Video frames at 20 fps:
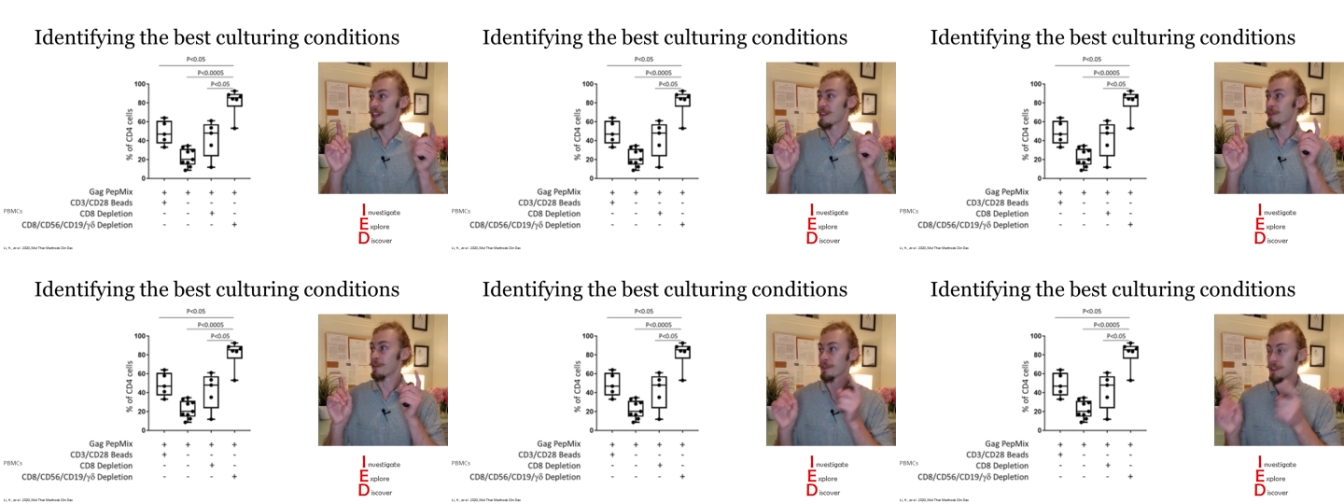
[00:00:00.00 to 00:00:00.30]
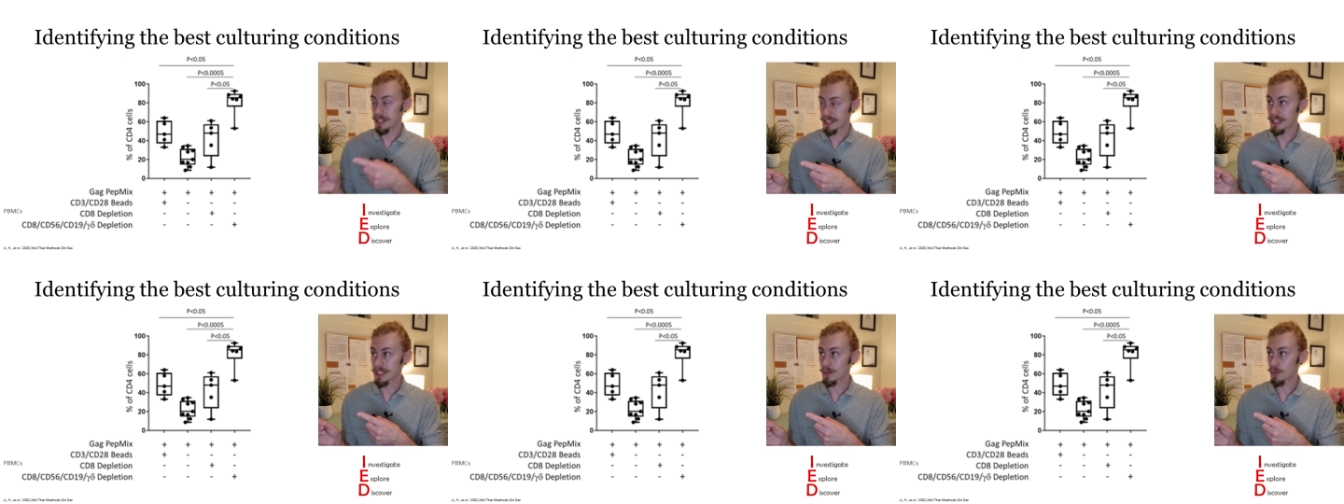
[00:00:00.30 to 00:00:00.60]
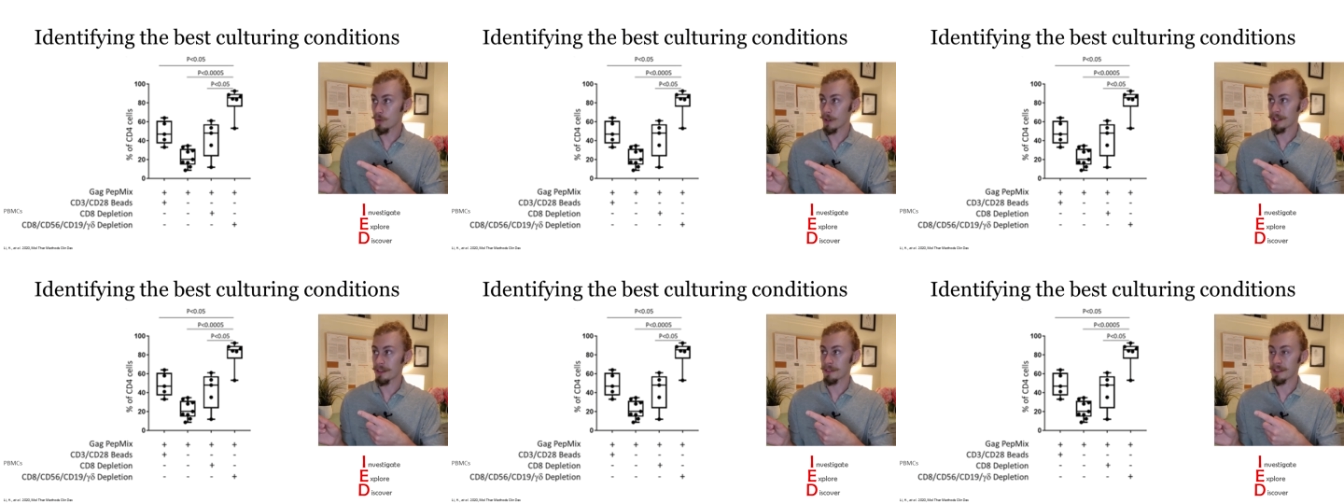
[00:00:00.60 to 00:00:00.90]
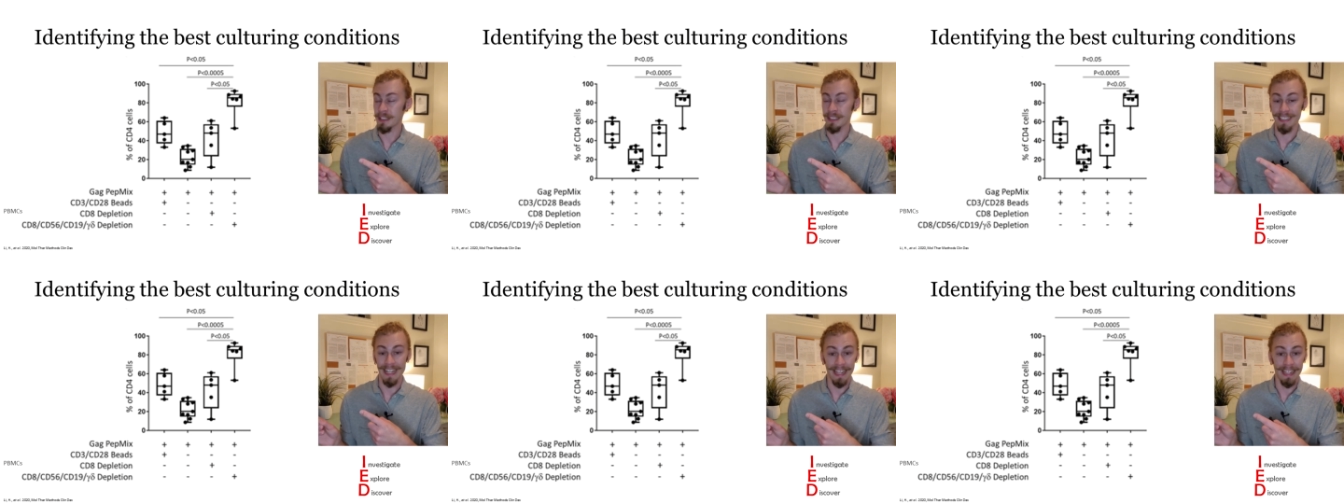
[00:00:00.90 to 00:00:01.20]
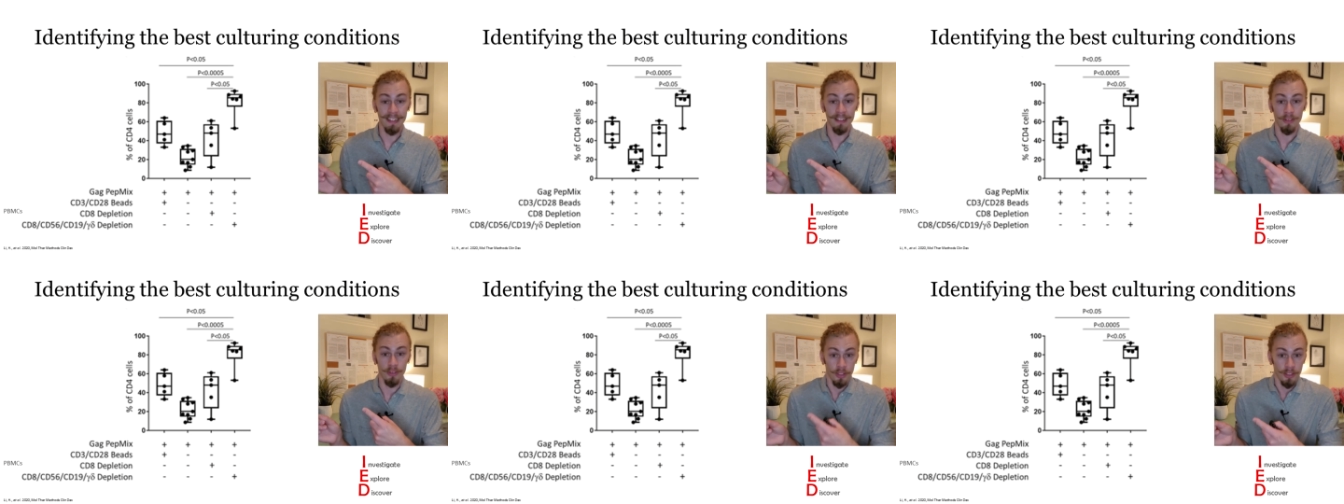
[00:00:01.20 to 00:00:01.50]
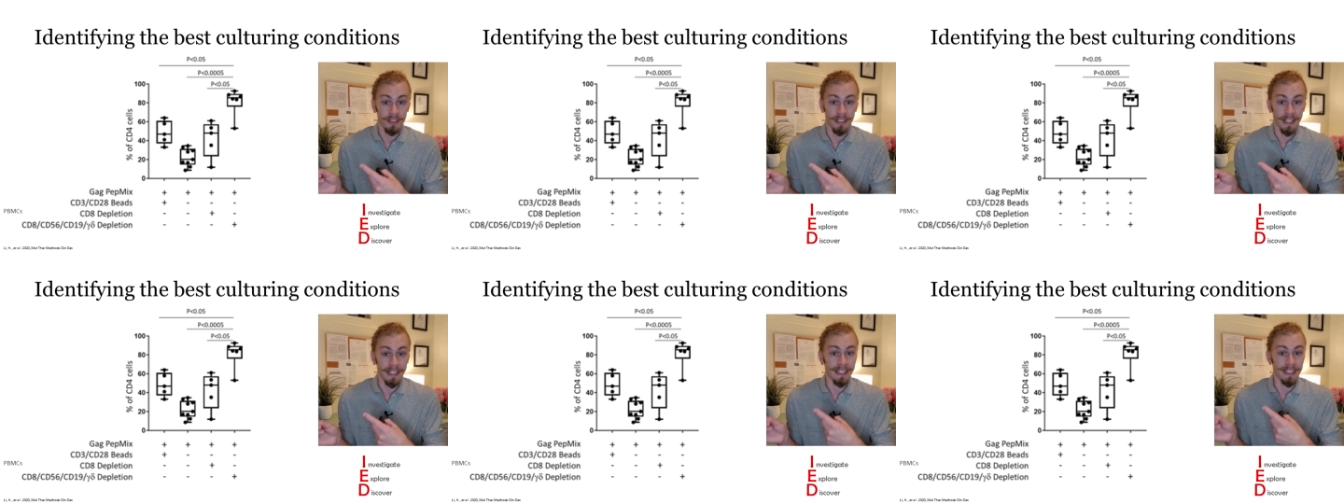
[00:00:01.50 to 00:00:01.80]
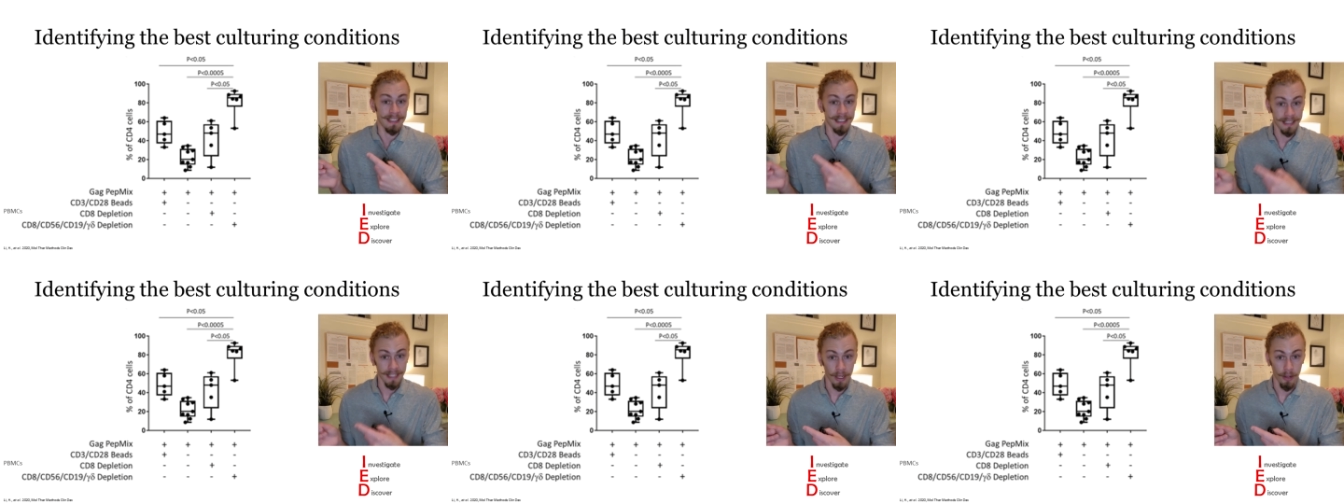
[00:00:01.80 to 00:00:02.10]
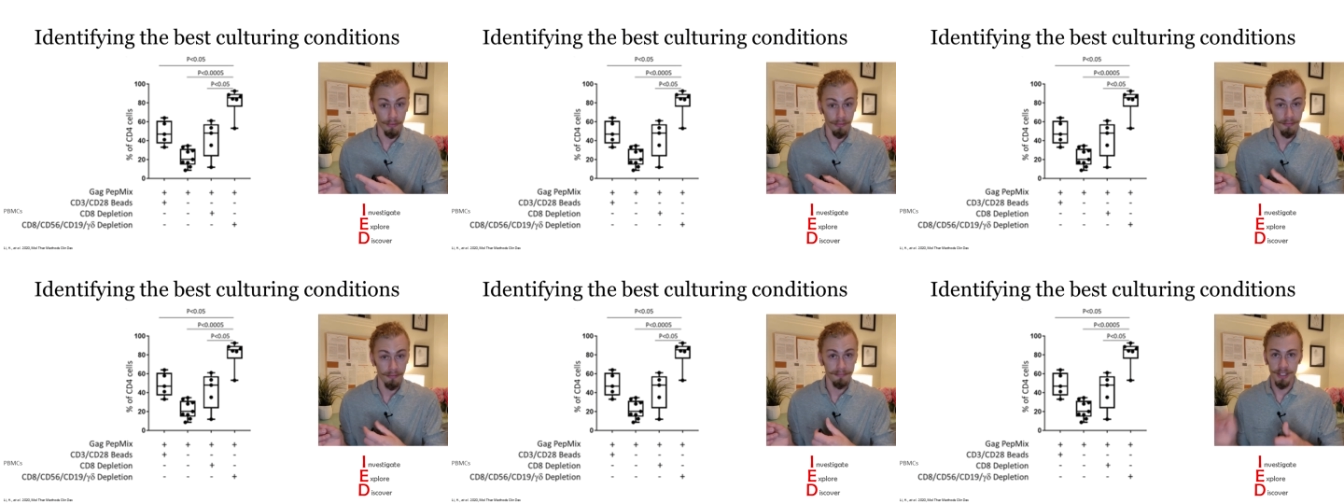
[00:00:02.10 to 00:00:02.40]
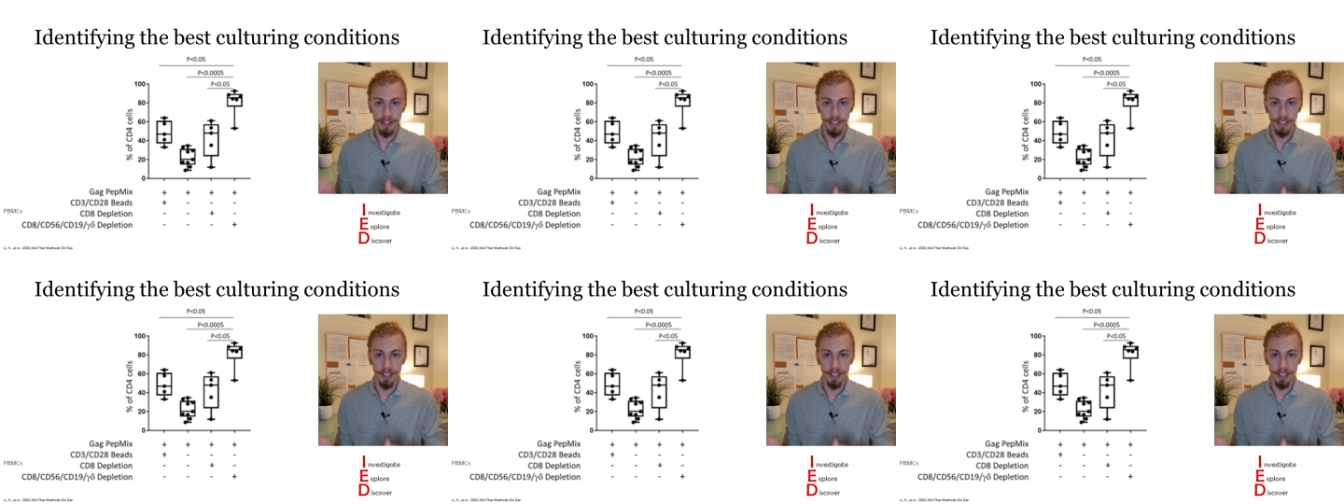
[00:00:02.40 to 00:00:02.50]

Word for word: this is what the data looked like itself.